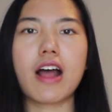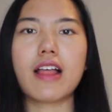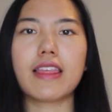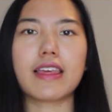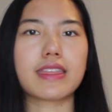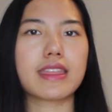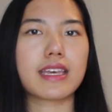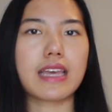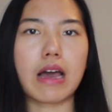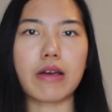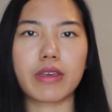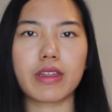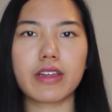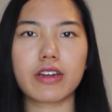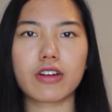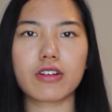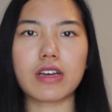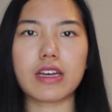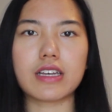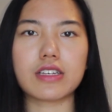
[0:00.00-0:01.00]
Like the
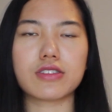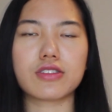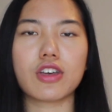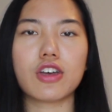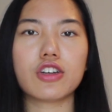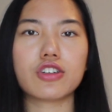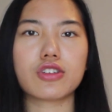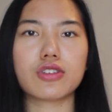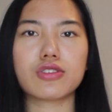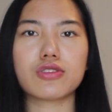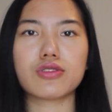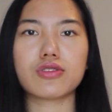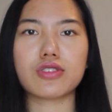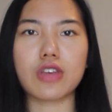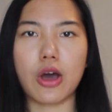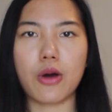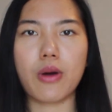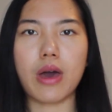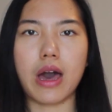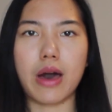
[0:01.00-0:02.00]
calculator is just
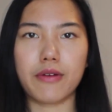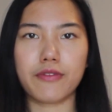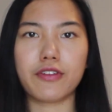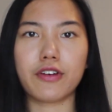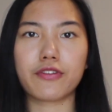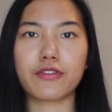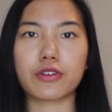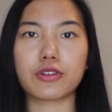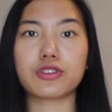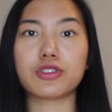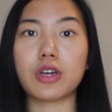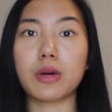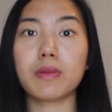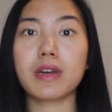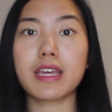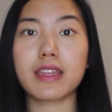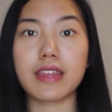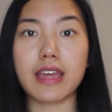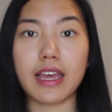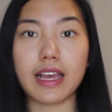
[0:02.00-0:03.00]
so helpful for so
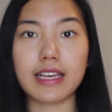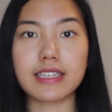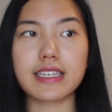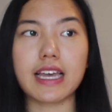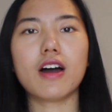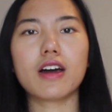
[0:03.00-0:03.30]
many things.